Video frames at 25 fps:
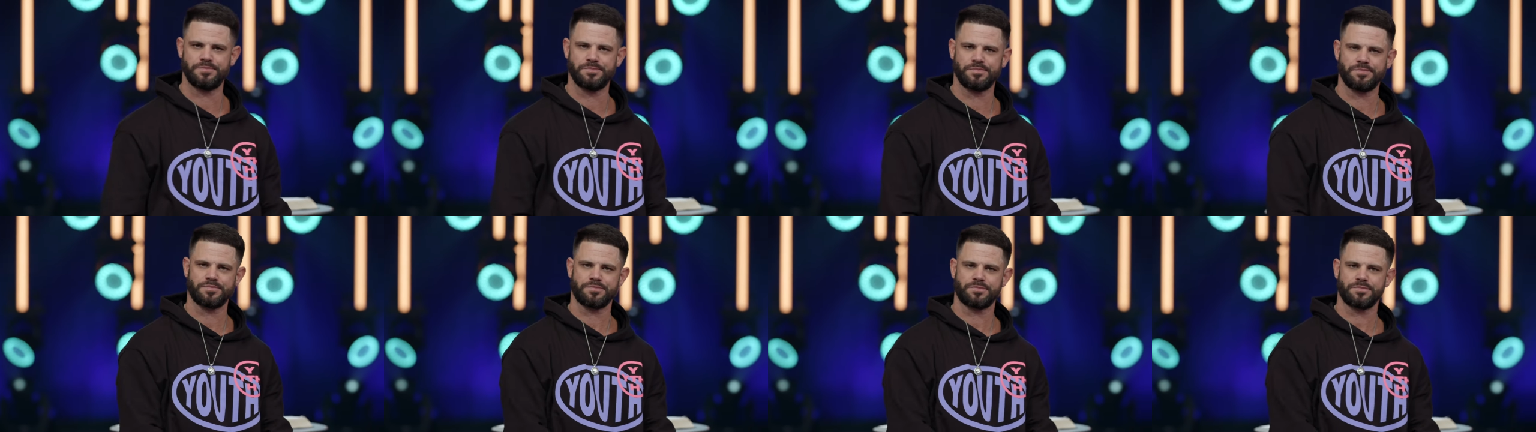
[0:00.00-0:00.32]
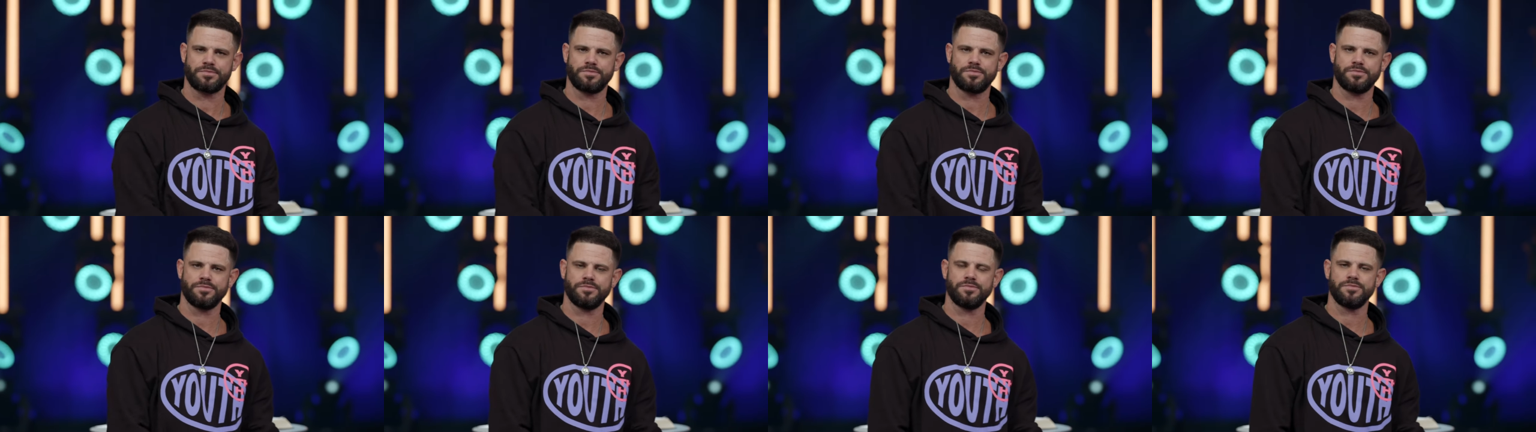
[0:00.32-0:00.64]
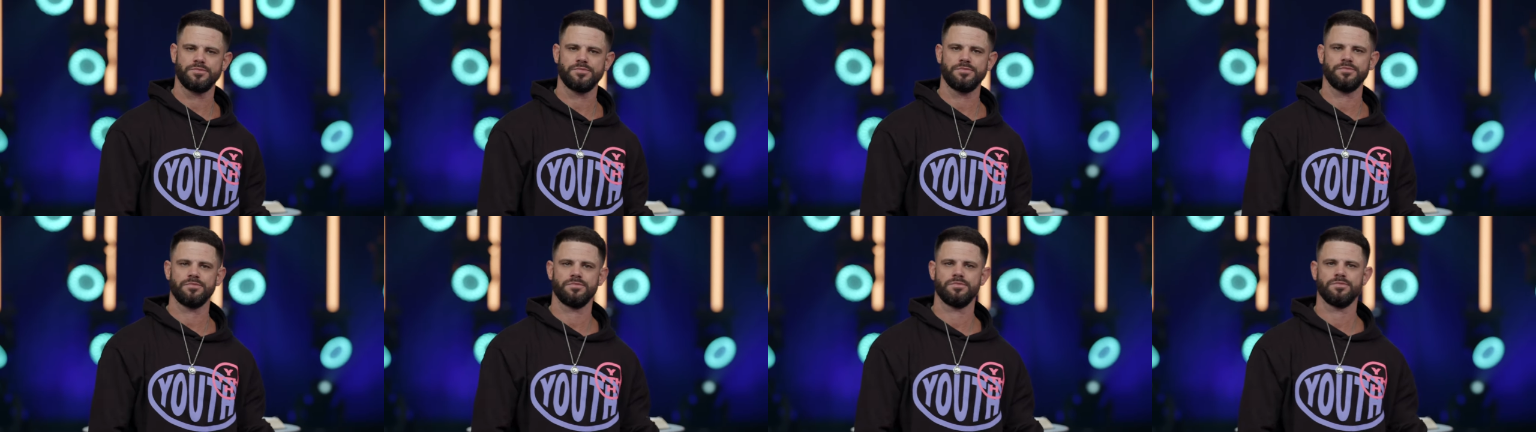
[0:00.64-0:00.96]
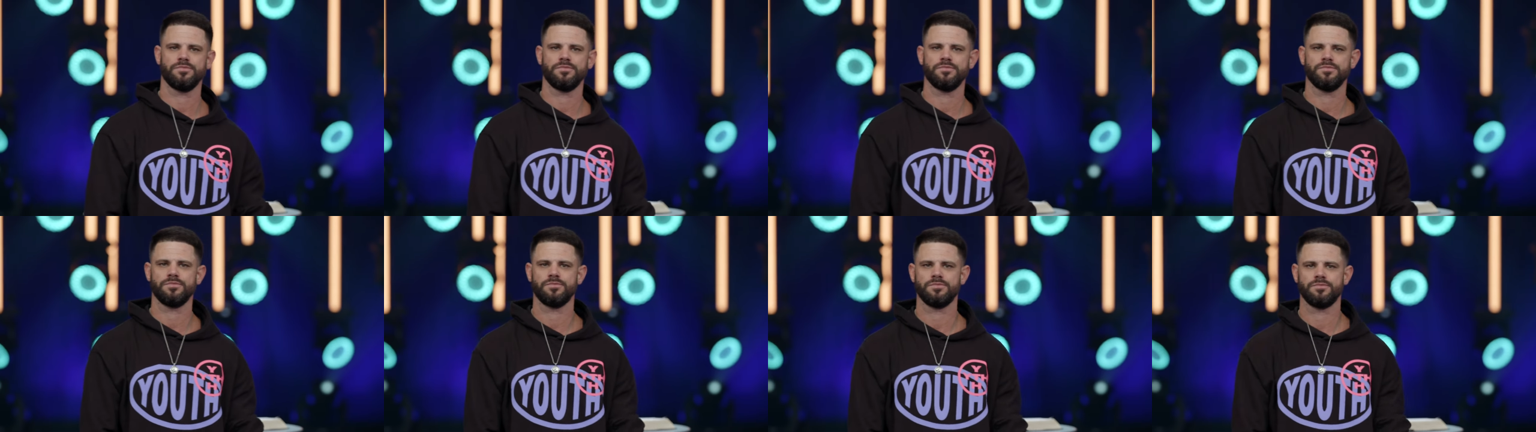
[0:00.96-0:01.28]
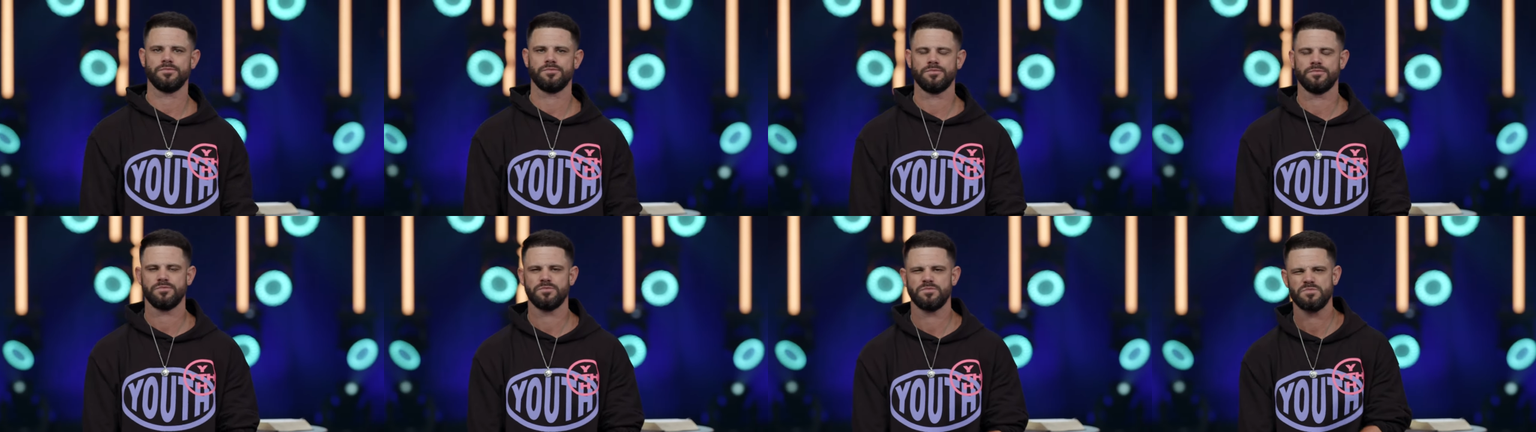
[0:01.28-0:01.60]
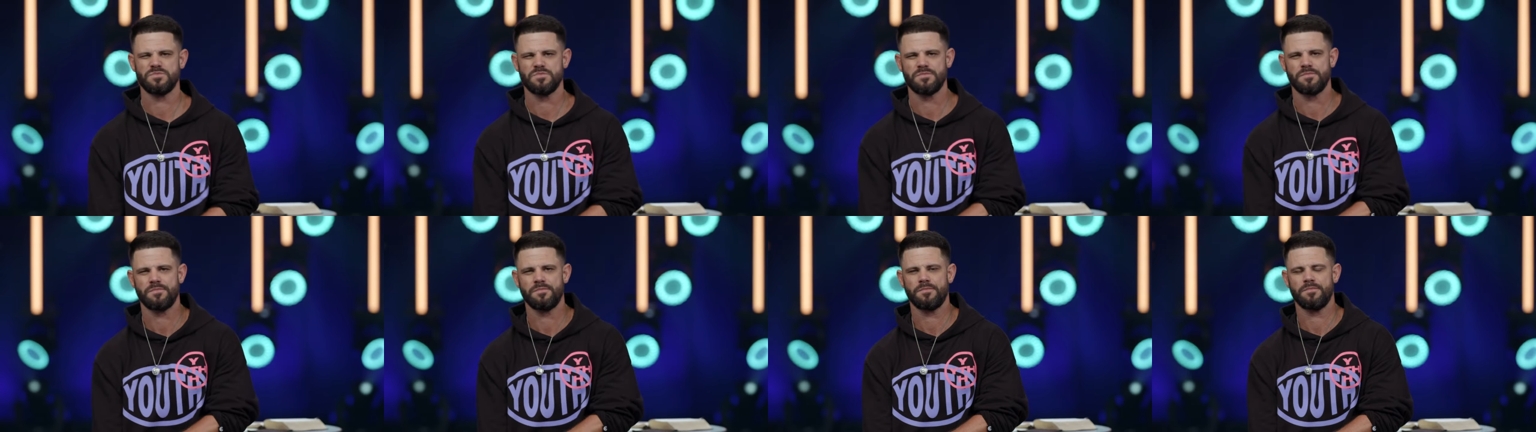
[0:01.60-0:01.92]

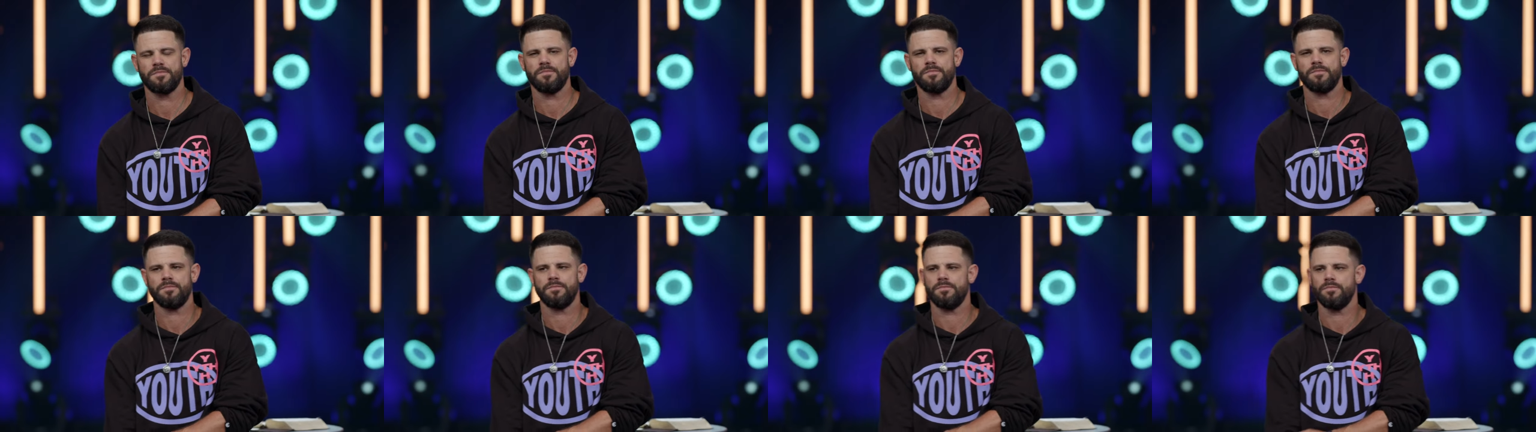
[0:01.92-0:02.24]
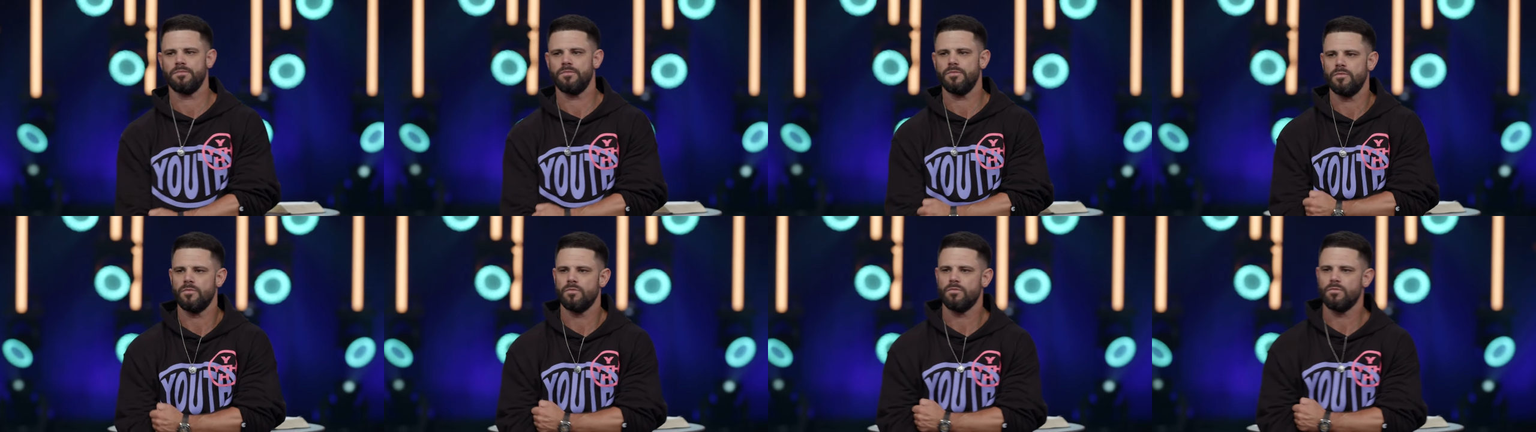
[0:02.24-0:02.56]
[no speech]